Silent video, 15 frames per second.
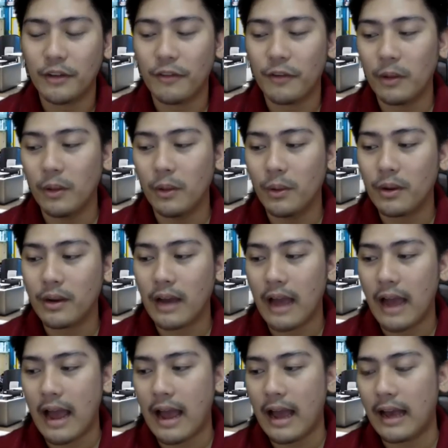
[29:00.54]
If you look
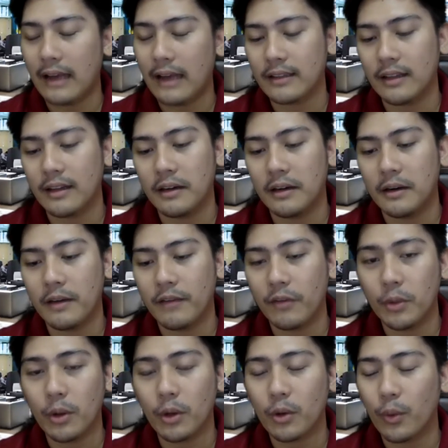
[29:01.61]
at, uh, if
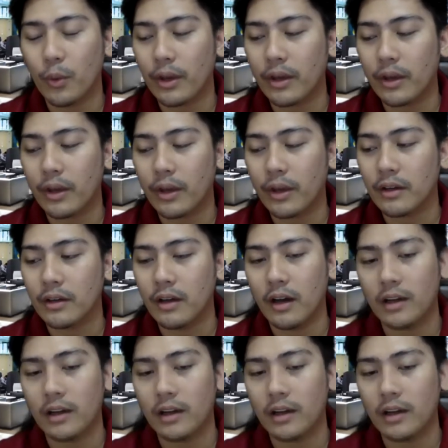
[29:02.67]
you do a quick uh,